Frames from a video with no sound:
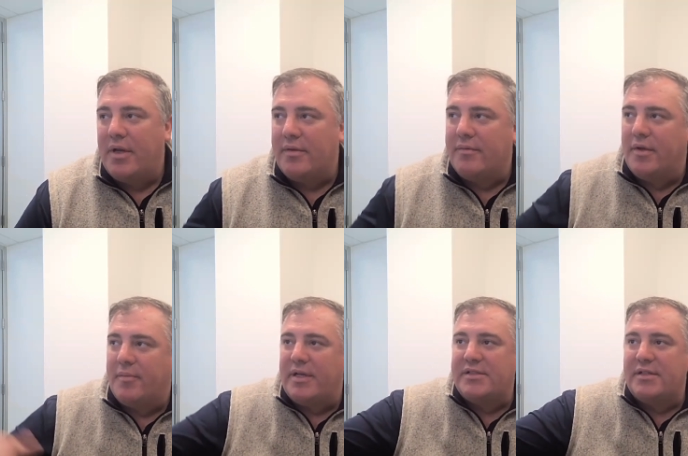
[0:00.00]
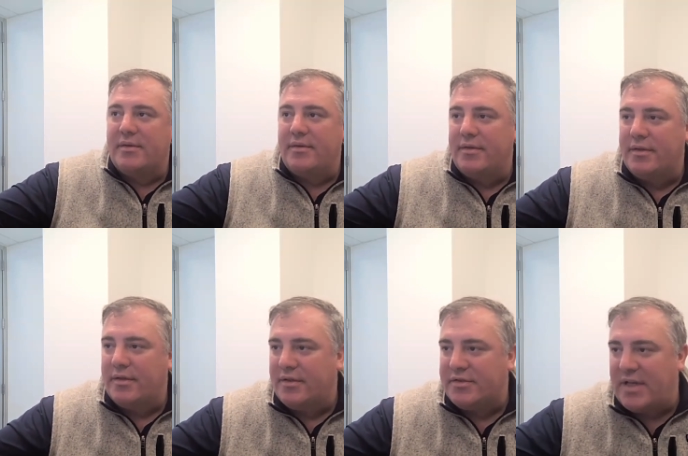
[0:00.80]
But basically,
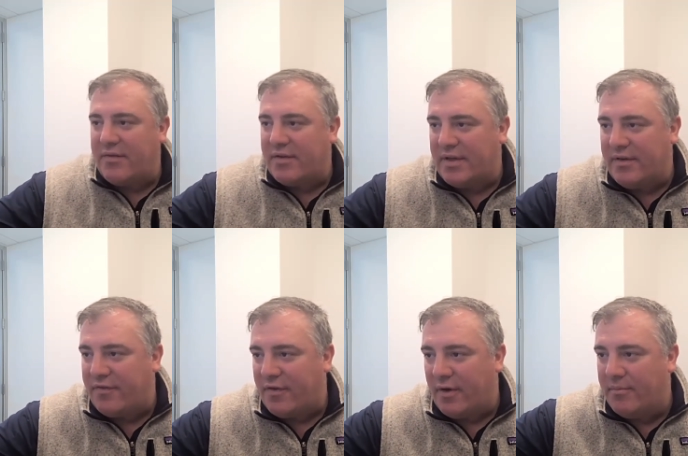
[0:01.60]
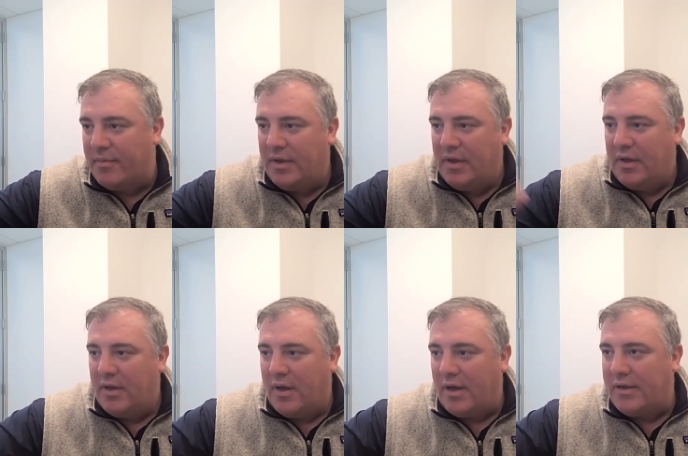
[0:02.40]
there's everything from
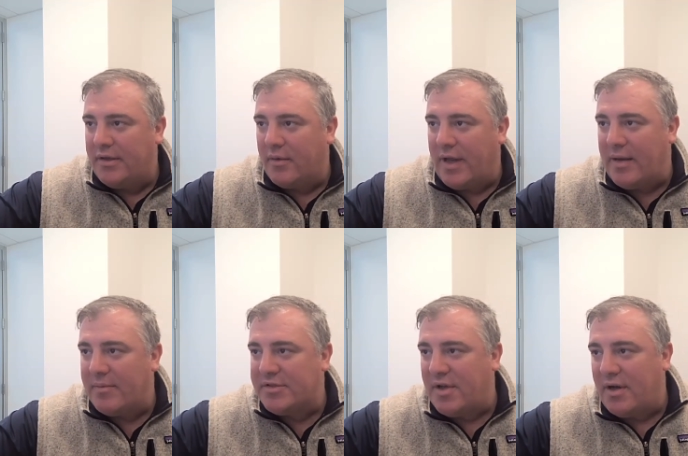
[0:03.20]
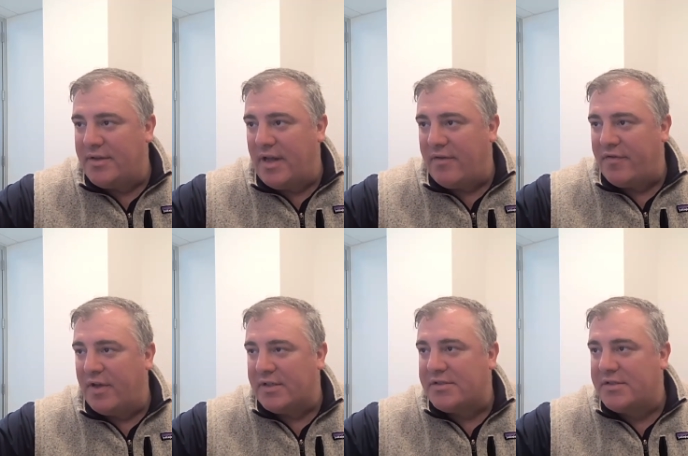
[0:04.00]
Amazon,
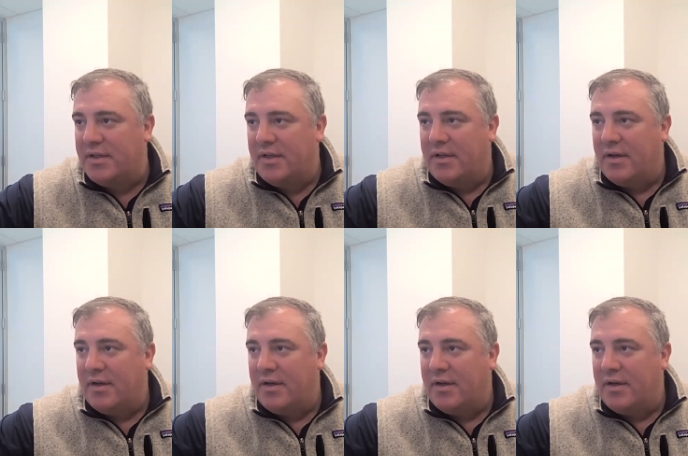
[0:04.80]
Netflix,